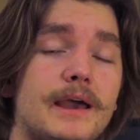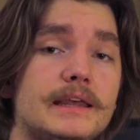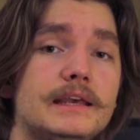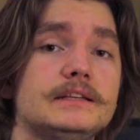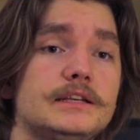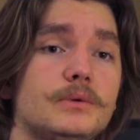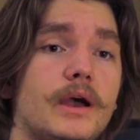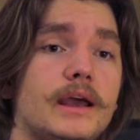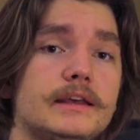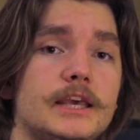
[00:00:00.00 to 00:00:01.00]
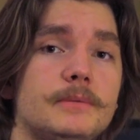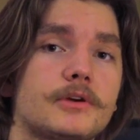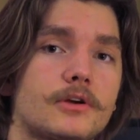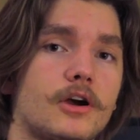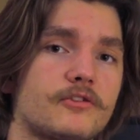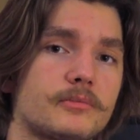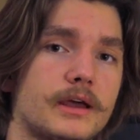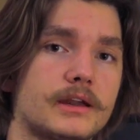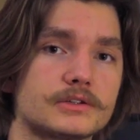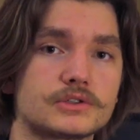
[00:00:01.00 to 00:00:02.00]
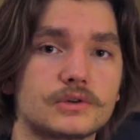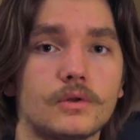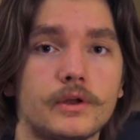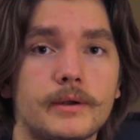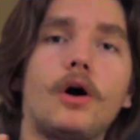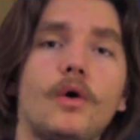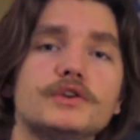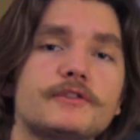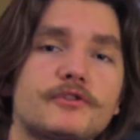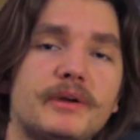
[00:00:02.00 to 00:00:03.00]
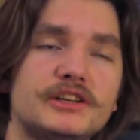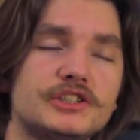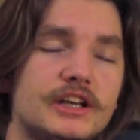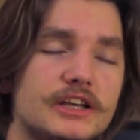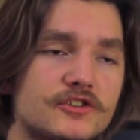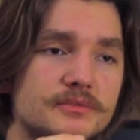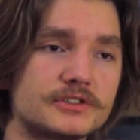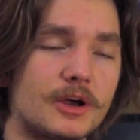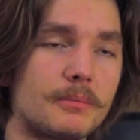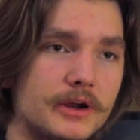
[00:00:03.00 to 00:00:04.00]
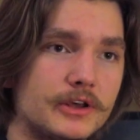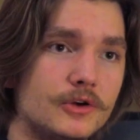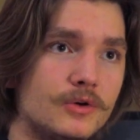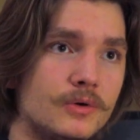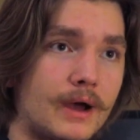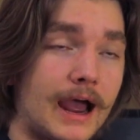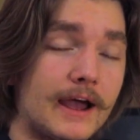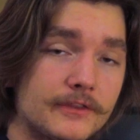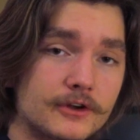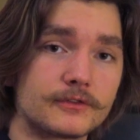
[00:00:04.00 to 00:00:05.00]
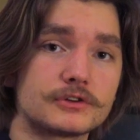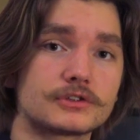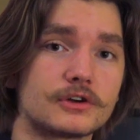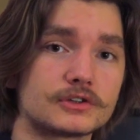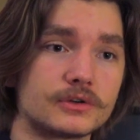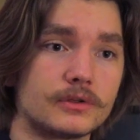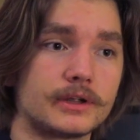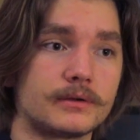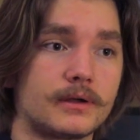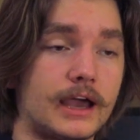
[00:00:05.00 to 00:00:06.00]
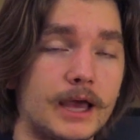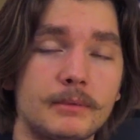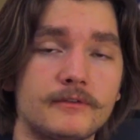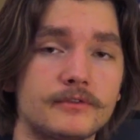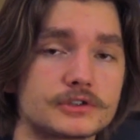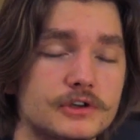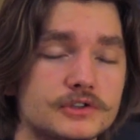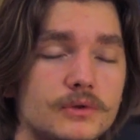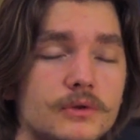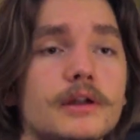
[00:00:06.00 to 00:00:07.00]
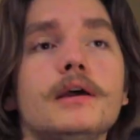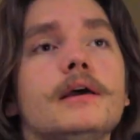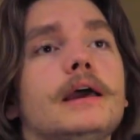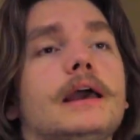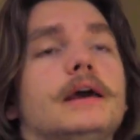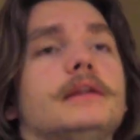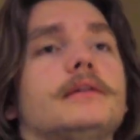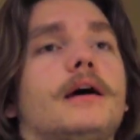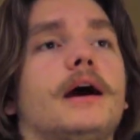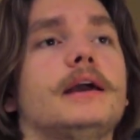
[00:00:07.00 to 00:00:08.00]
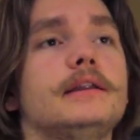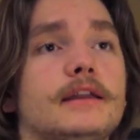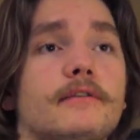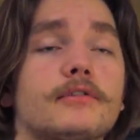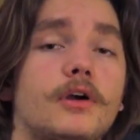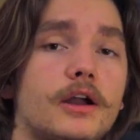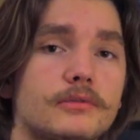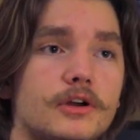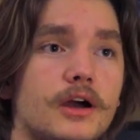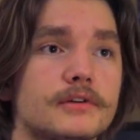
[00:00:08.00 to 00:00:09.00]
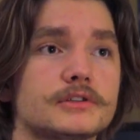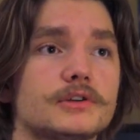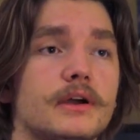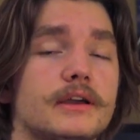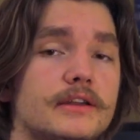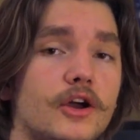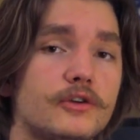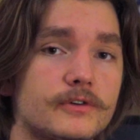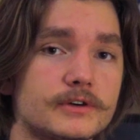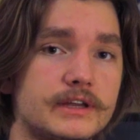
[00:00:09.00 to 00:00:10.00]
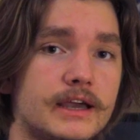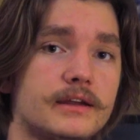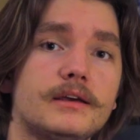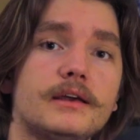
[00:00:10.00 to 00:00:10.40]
and easy way to keep your car from getting stolen. All this information is from somebody who had their first car stolen. I had my first car stolen and I never got it recovered. So I can tell you firsthand,